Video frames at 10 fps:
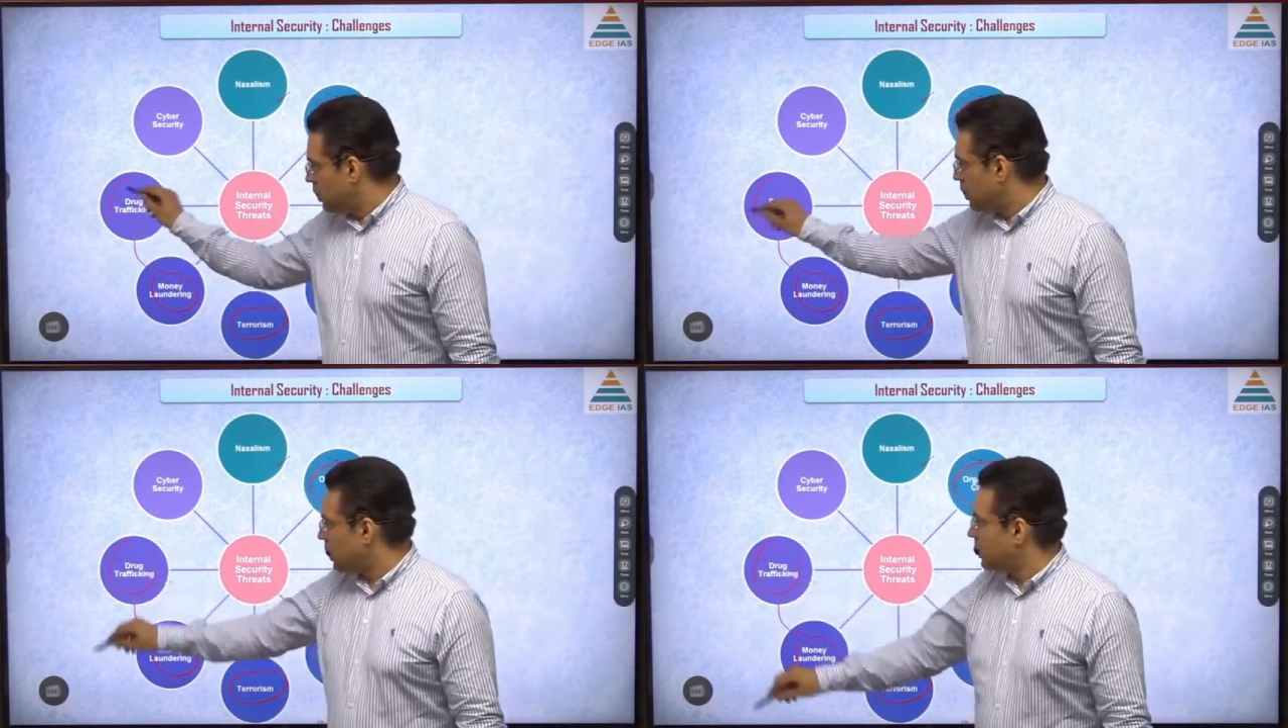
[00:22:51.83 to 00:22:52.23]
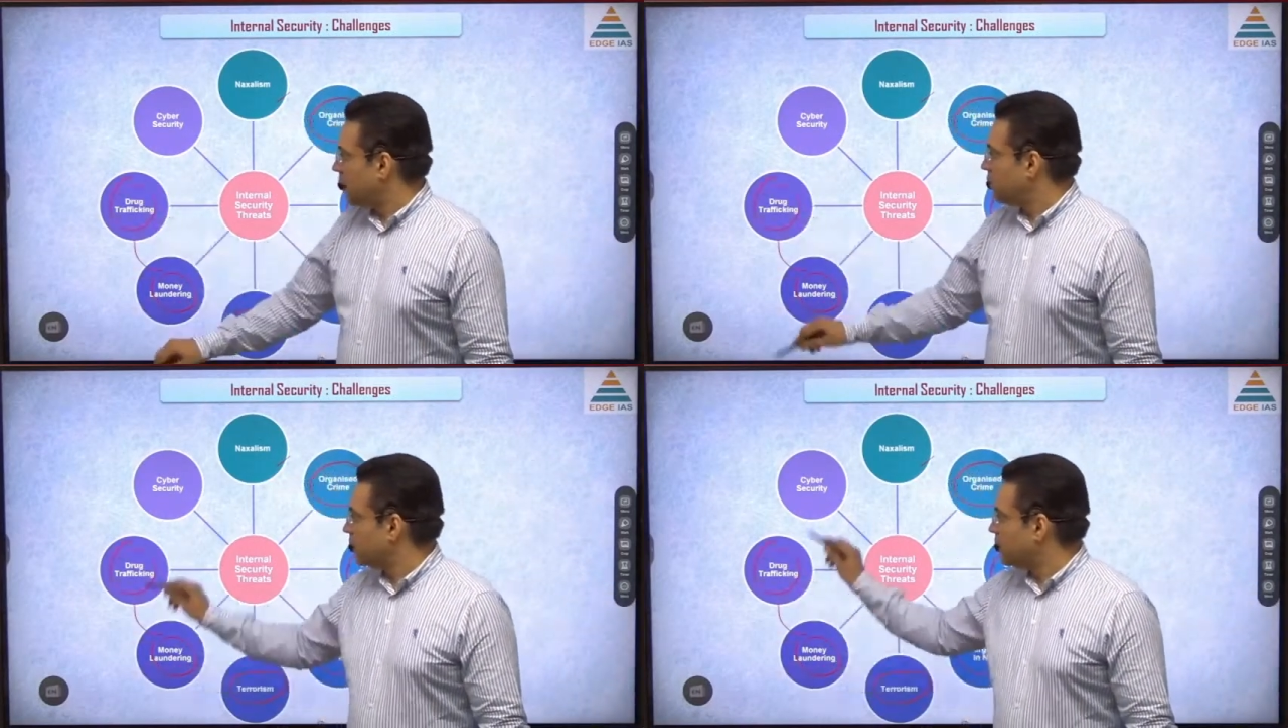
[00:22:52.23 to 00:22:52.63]
Drug
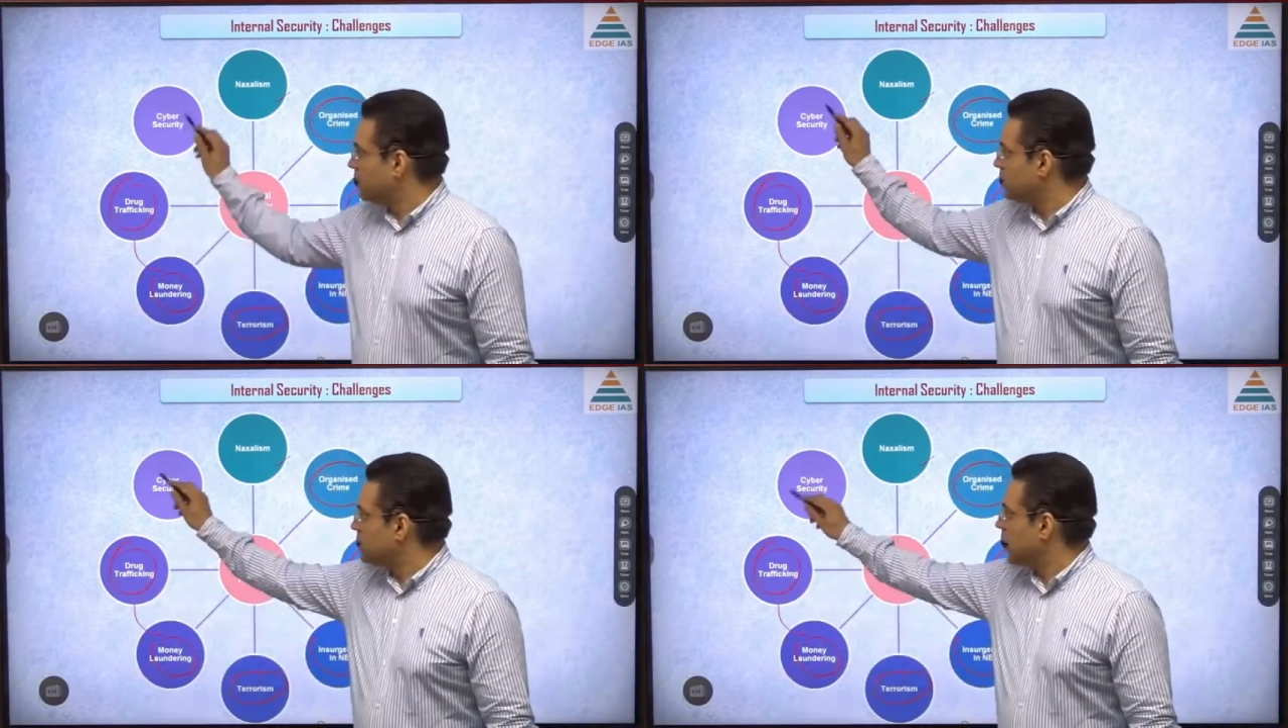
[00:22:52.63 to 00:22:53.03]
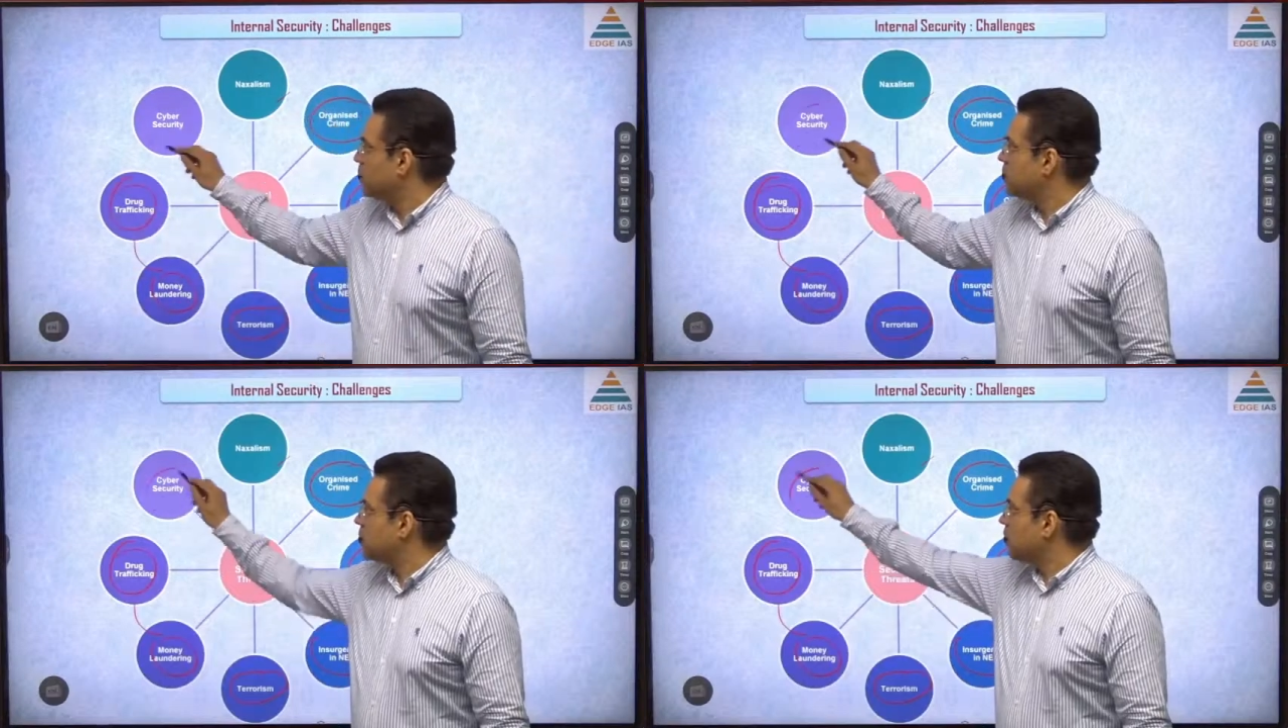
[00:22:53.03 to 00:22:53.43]
trafficking,
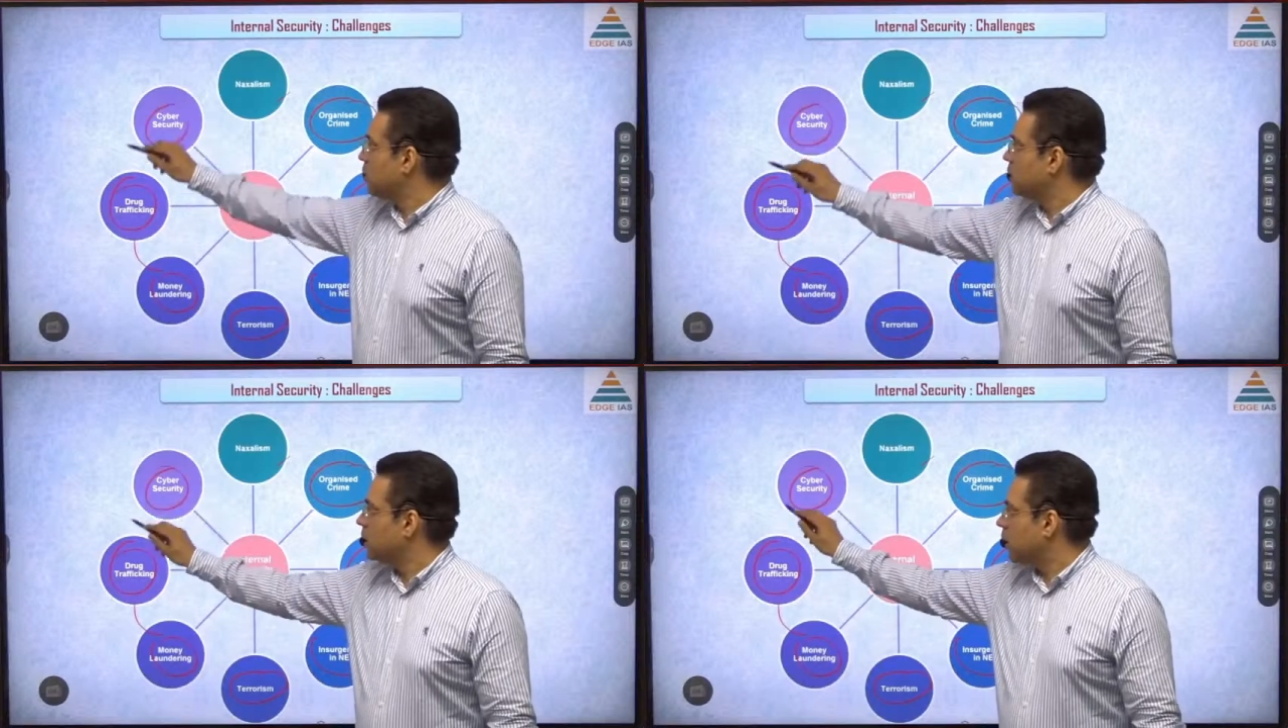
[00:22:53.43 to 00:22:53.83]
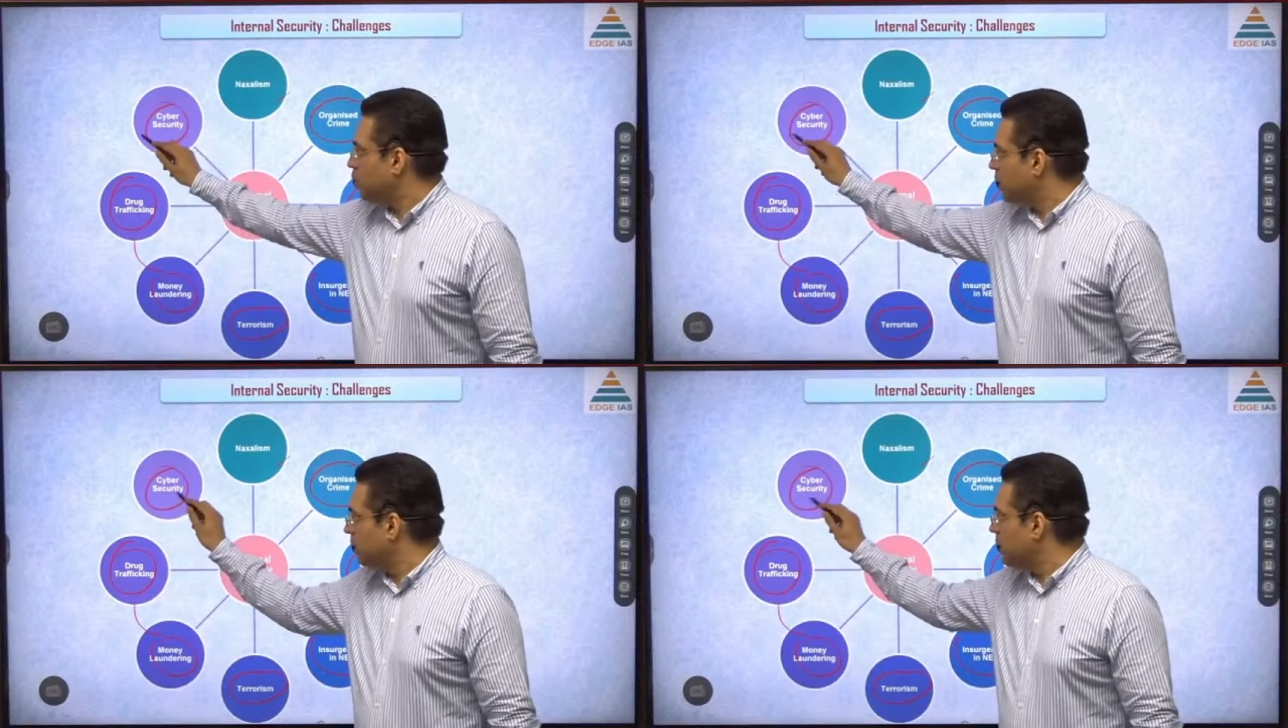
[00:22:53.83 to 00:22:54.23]
cyber security. Now
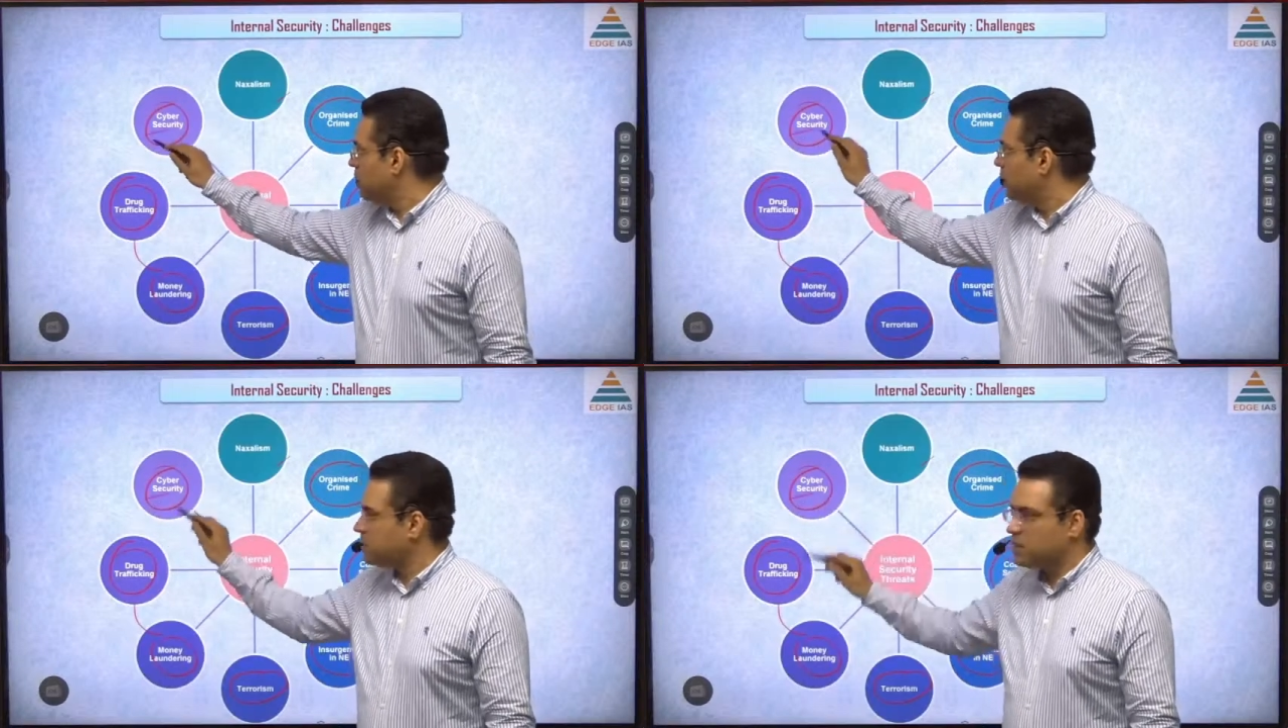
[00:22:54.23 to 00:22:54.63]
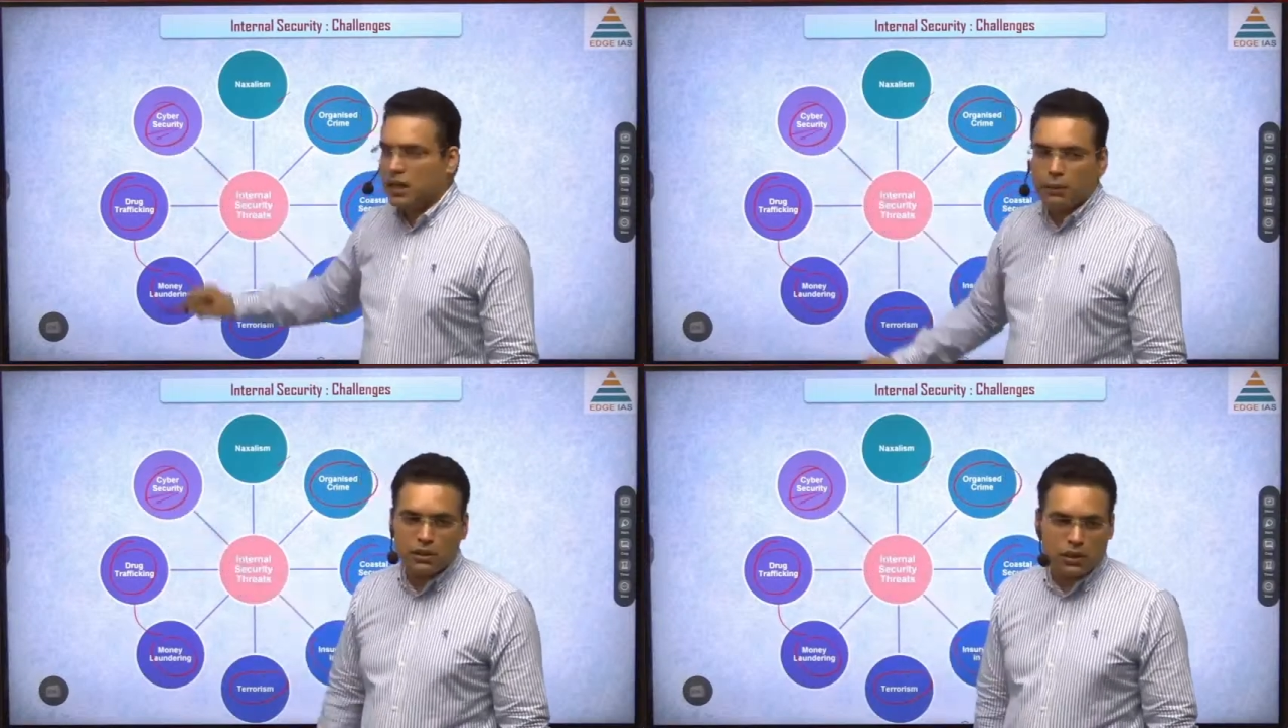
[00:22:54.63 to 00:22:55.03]
today we are witnessing
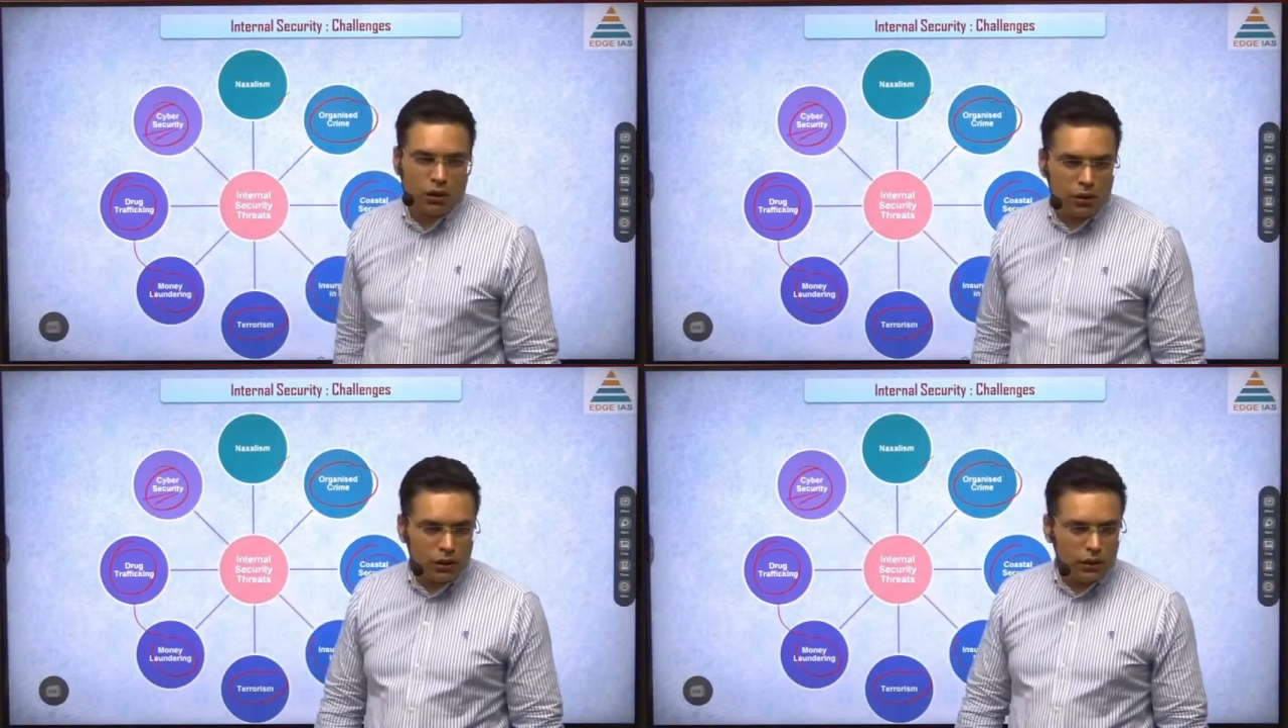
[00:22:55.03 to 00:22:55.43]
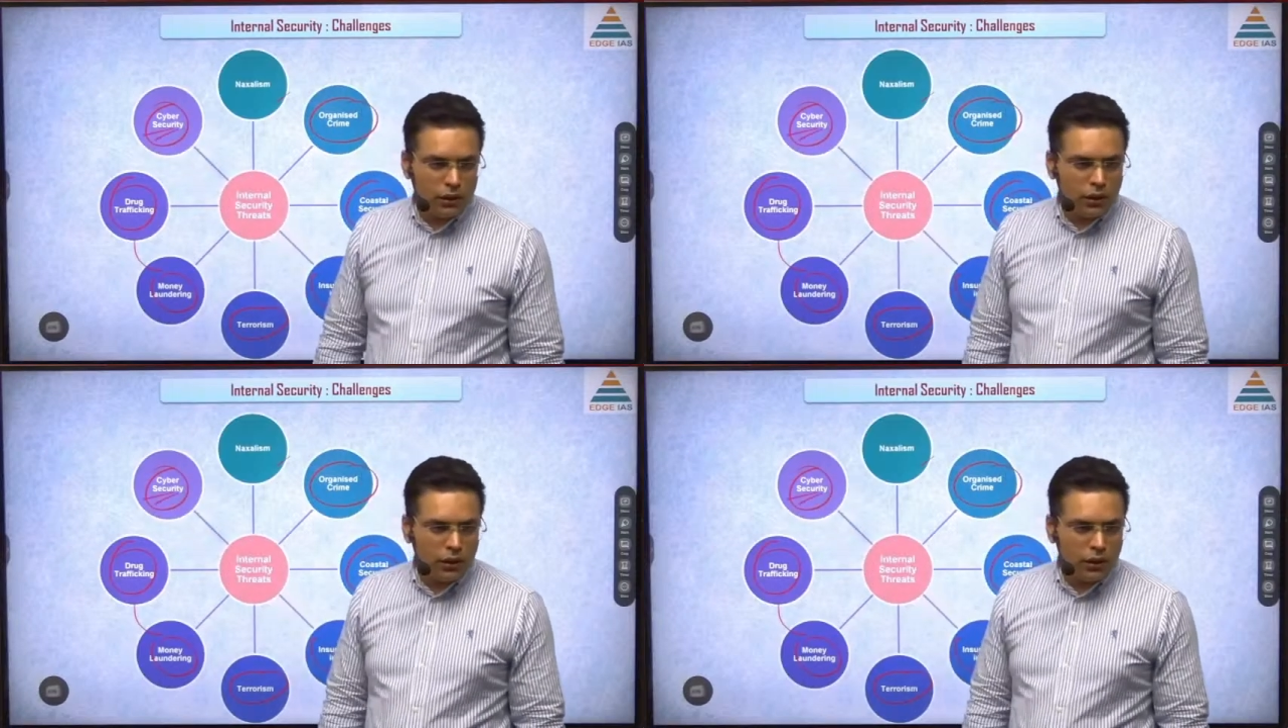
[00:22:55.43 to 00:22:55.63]
cyber security.